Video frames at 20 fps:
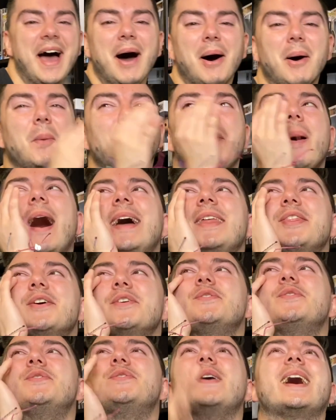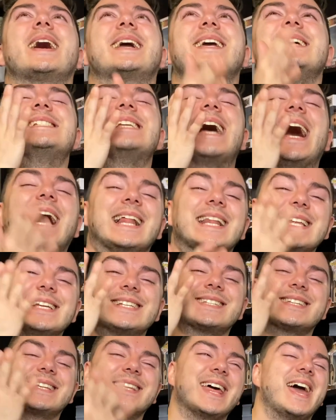Why the fuck is
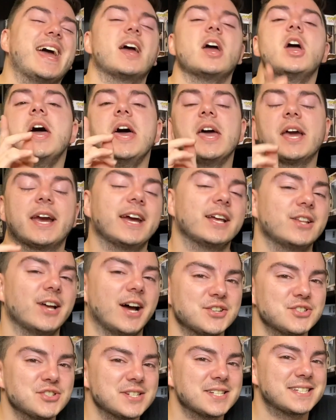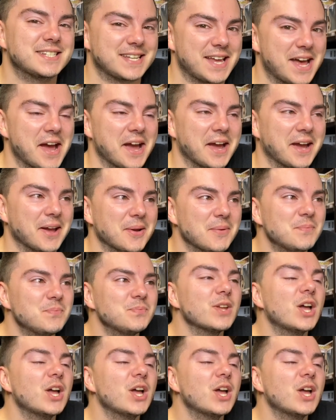Alice there? Can I just say,